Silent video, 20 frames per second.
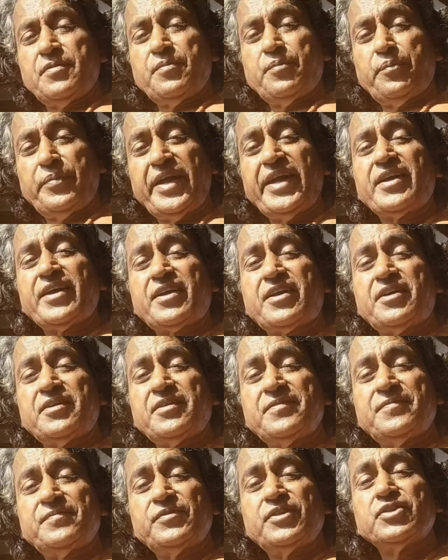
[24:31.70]
make
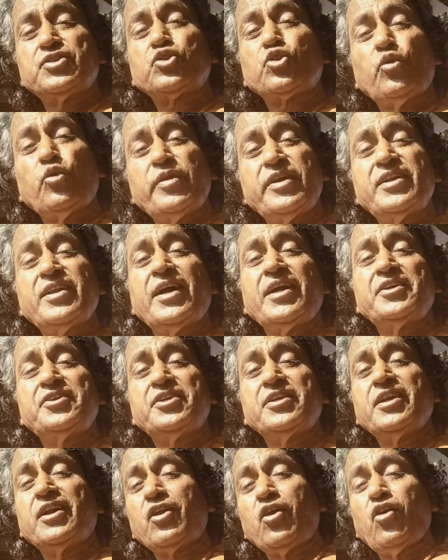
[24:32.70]
this
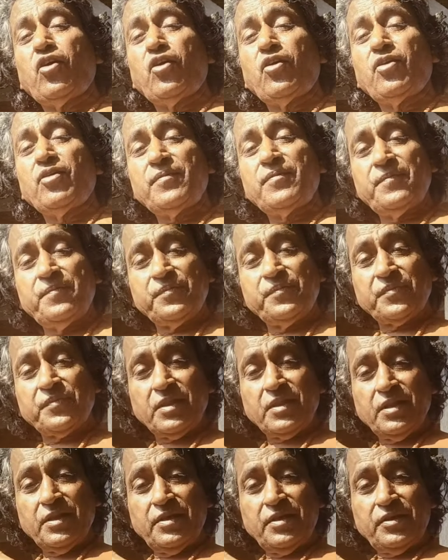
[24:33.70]
COVID-19 and all
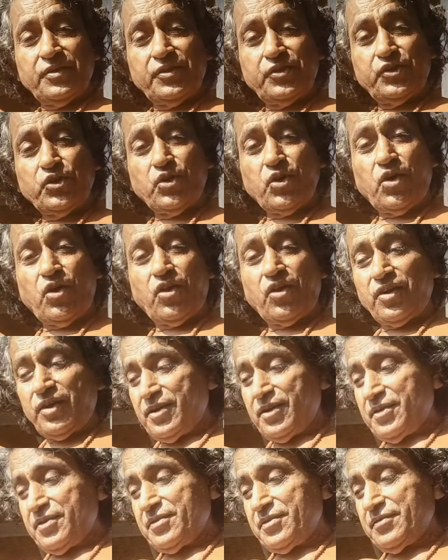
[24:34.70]
your
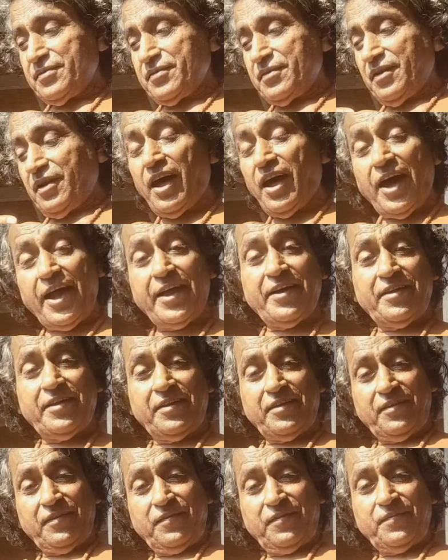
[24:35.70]
lion
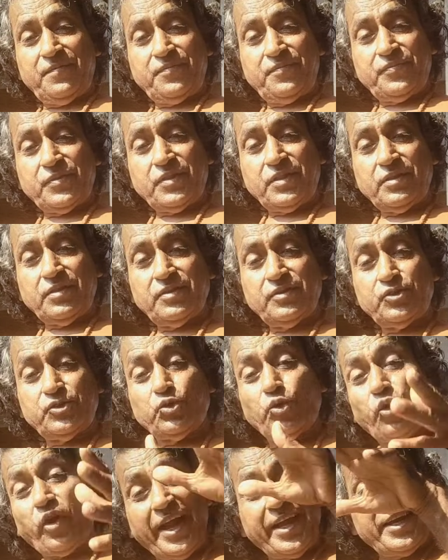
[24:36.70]
to
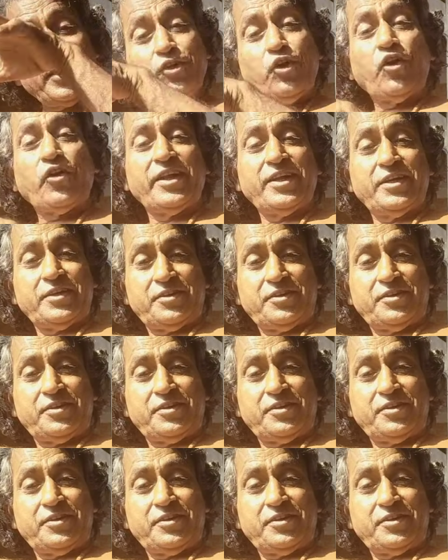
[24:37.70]
ride on it.